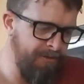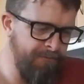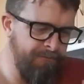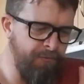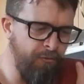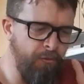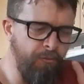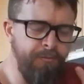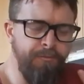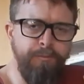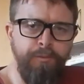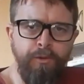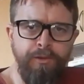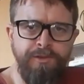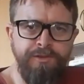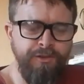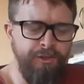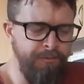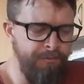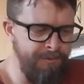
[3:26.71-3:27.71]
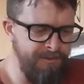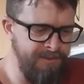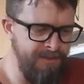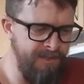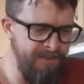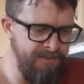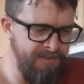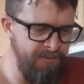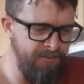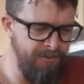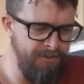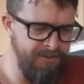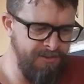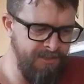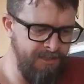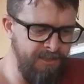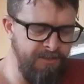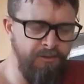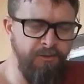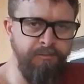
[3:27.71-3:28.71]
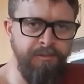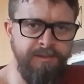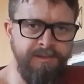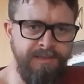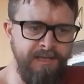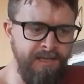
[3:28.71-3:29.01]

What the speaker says: in at 4.2%, so once again a little bit